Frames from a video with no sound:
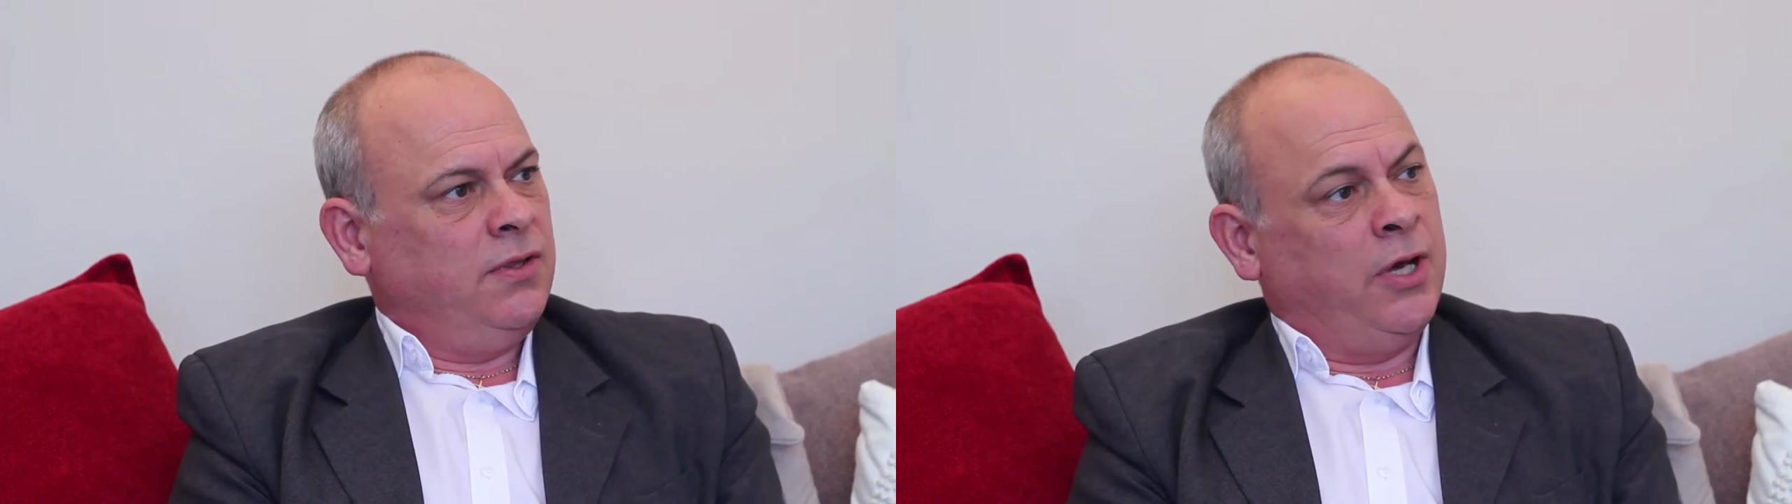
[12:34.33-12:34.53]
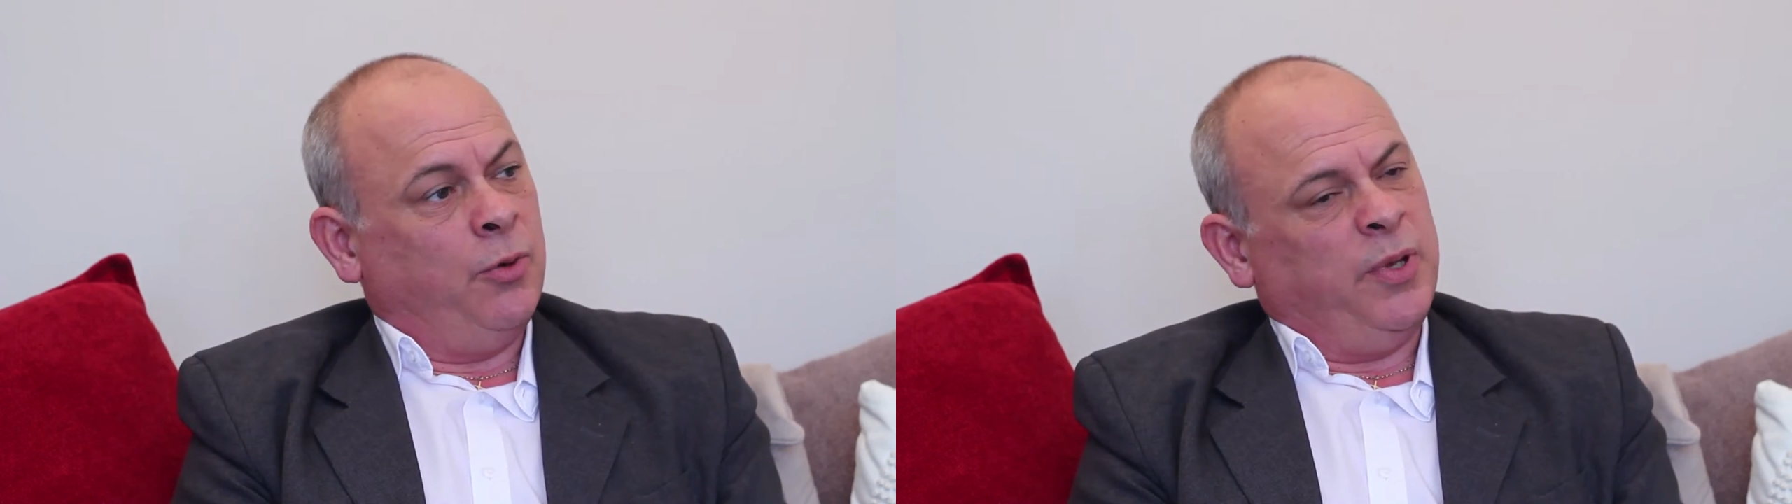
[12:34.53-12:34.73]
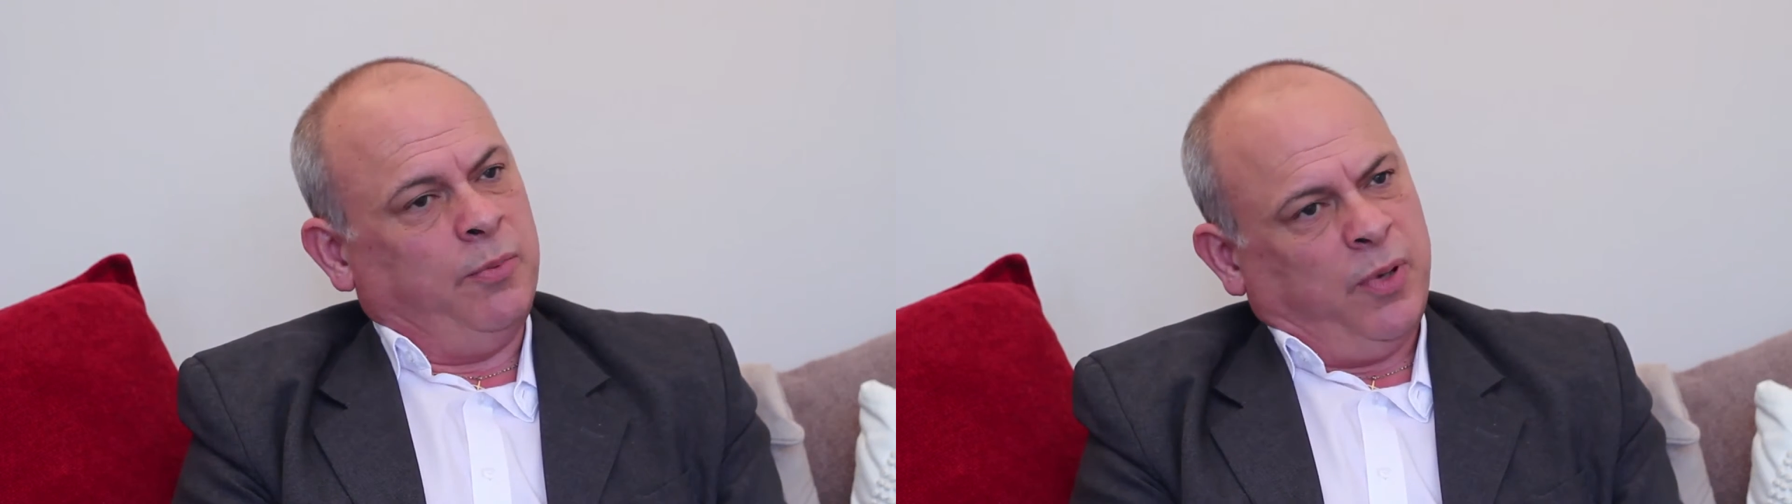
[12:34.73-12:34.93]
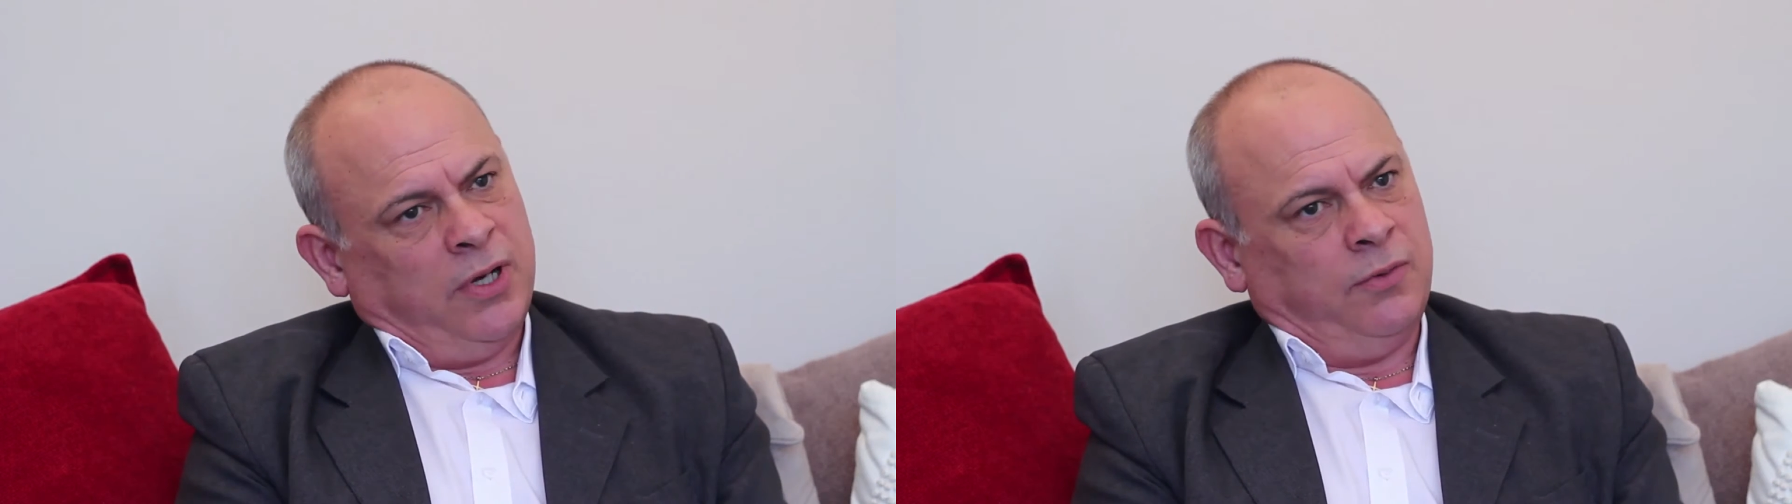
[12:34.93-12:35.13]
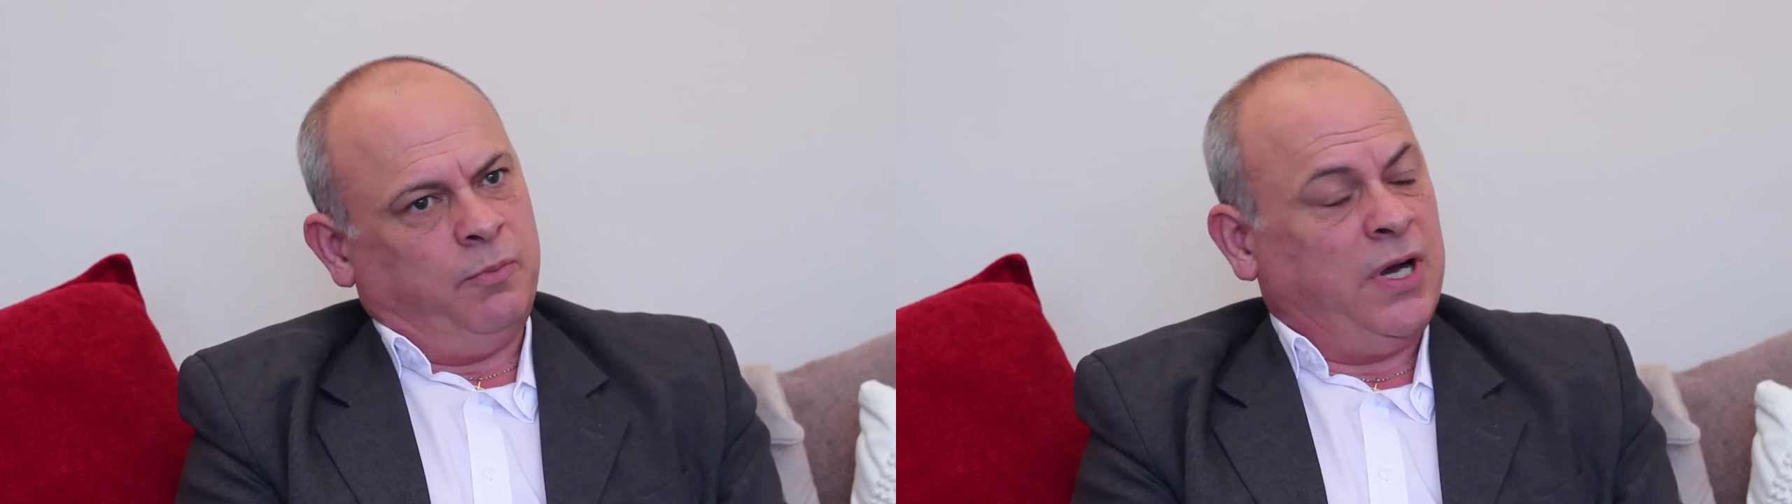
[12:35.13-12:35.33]
There'll be
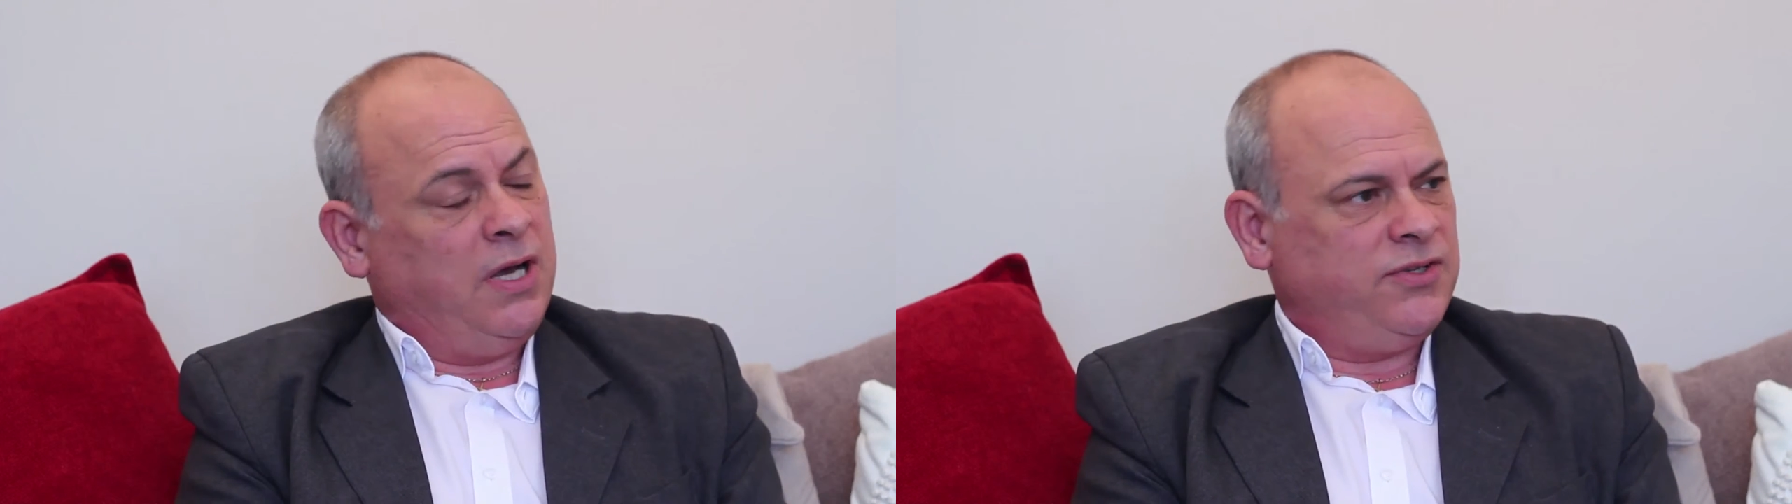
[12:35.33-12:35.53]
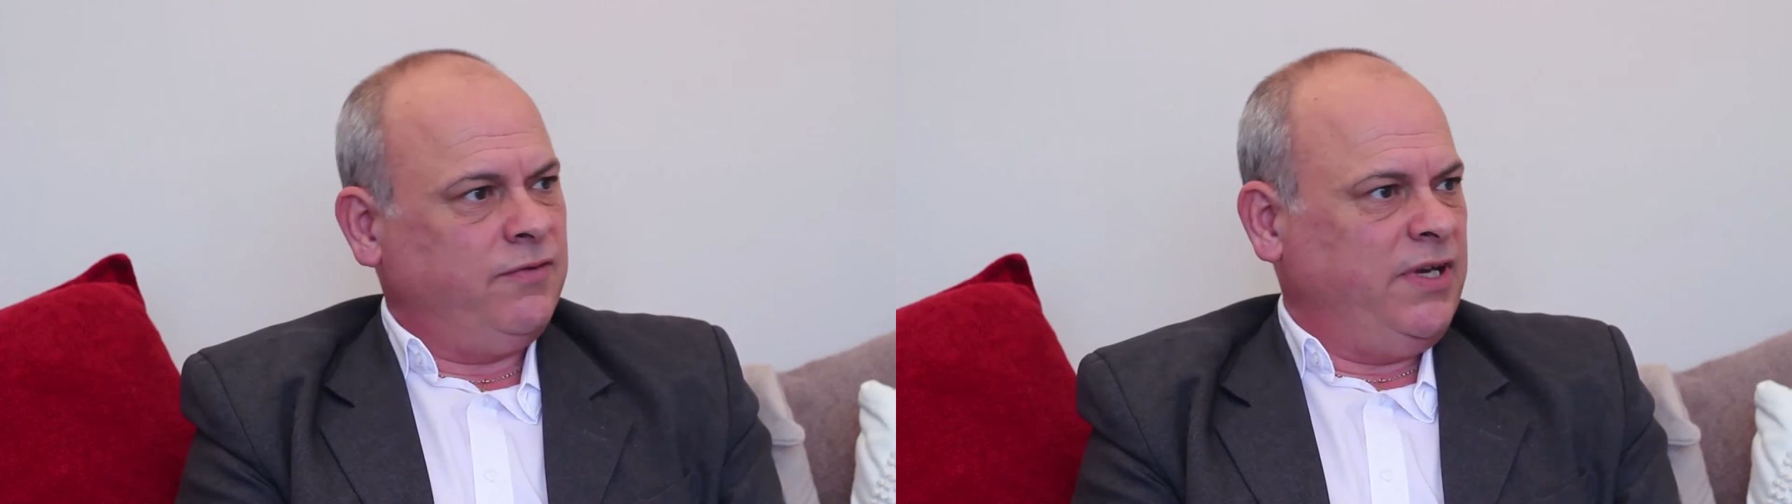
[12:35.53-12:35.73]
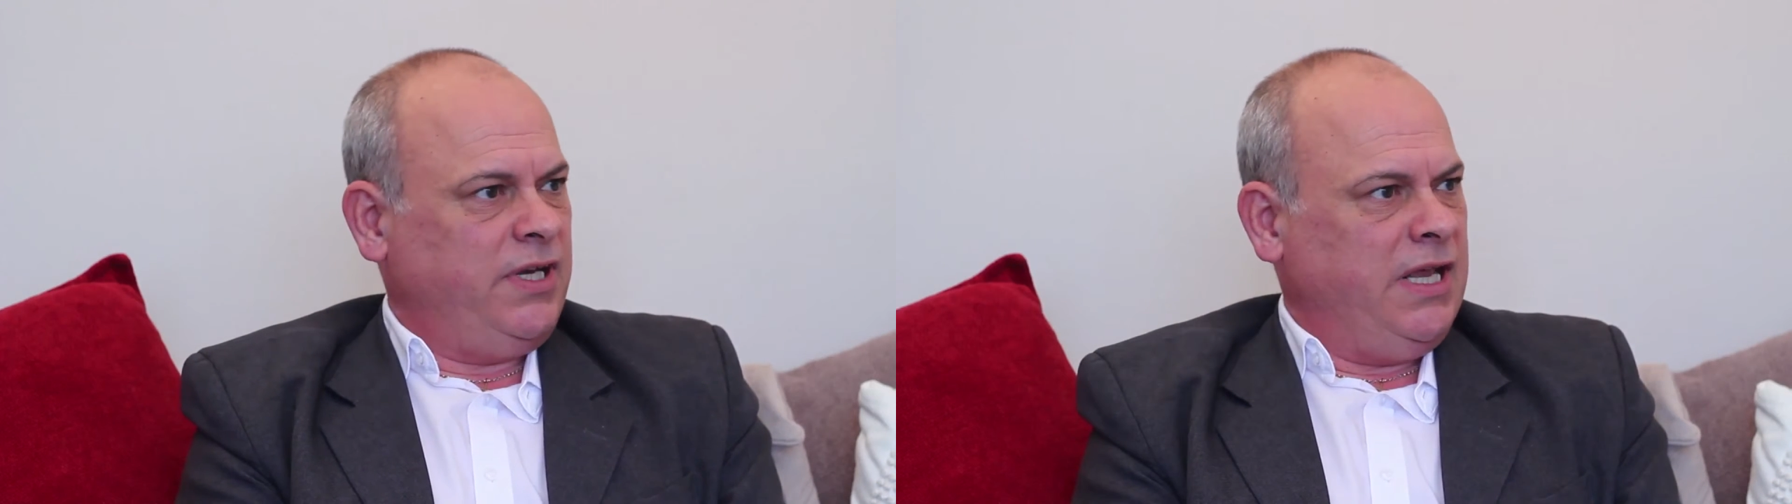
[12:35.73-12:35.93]
parts of it